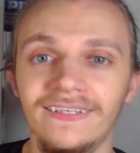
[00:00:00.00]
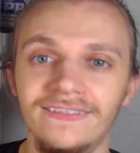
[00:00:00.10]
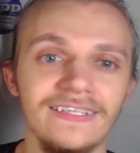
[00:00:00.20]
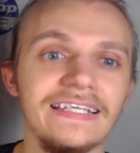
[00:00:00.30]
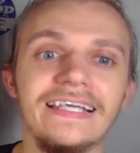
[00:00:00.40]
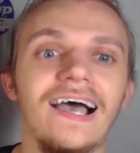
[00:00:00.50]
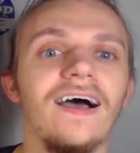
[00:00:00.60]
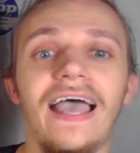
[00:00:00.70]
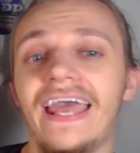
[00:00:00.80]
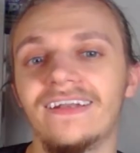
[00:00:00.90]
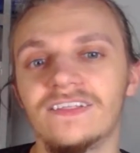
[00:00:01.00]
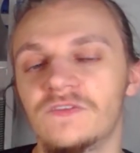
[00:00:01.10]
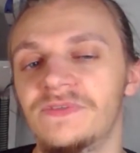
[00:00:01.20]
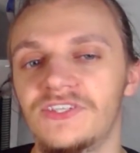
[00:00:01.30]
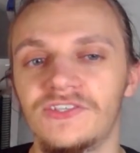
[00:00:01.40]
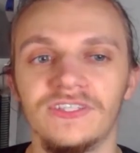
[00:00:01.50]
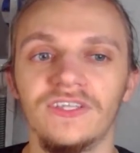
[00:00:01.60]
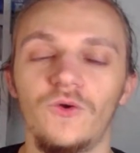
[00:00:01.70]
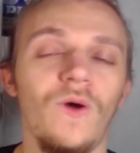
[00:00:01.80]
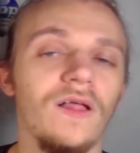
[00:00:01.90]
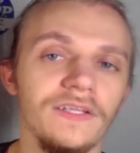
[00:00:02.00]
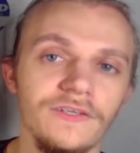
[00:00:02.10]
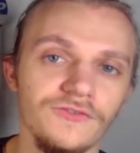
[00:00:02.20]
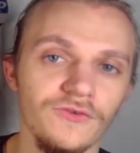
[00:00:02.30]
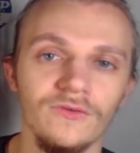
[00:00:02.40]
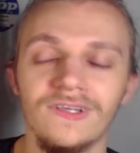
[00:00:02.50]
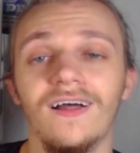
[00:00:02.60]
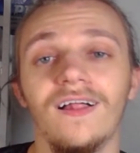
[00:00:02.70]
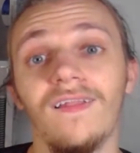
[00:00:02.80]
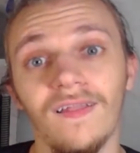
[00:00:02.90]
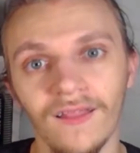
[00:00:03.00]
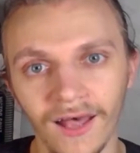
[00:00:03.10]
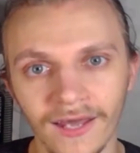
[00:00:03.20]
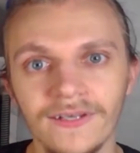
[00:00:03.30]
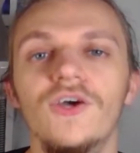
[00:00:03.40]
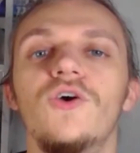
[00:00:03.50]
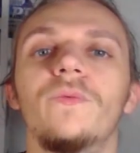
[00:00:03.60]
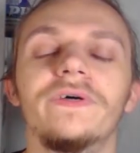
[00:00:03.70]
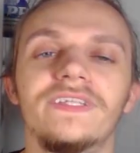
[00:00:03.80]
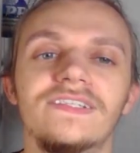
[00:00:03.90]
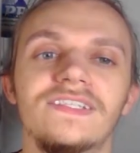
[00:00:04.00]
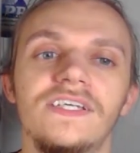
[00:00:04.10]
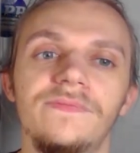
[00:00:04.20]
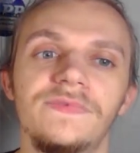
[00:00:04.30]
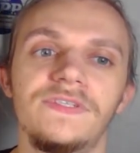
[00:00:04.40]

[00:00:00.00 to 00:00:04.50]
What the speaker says: the analyst position and the quality control a lot with this team.